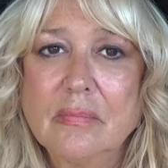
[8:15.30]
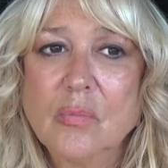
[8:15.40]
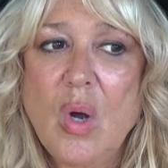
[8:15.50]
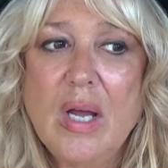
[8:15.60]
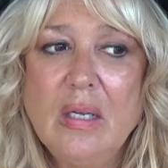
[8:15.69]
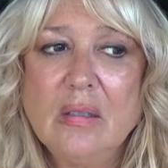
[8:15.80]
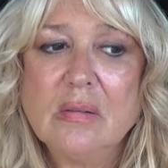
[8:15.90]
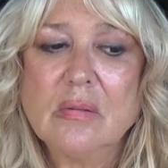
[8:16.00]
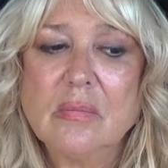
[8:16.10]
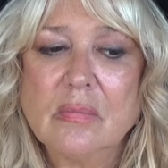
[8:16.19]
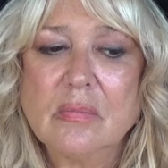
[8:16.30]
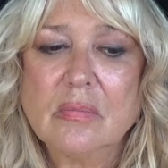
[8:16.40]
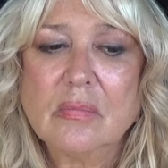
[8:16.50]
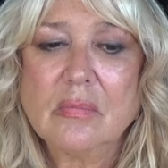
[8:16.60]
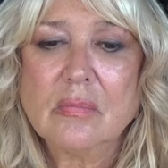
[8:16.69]
Why?
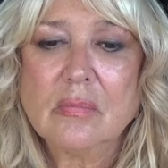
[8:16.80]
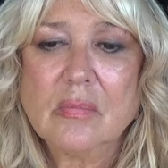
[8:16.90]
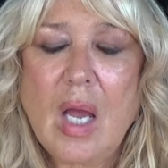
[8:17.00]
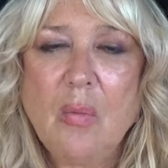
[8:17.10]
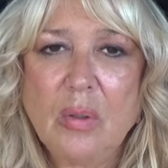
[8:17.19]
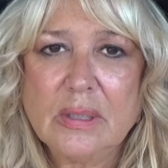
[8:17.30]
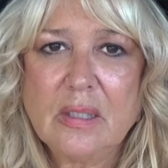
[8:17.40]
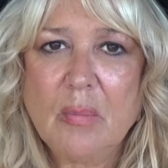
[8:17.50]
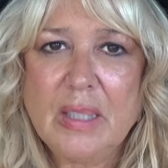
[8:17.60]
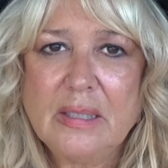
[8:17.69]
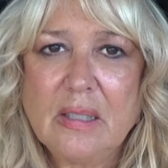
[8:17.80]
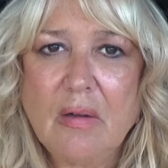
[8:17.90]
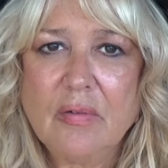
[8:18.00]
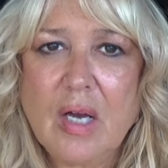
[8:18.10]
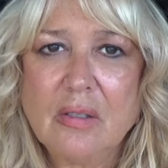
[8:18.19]
I won't sell
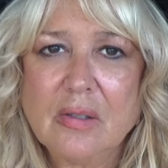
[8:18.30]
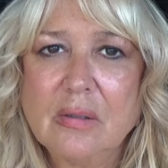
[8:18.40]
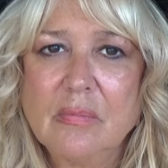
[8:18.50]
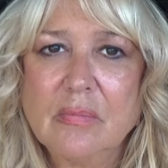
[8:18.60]
myself out.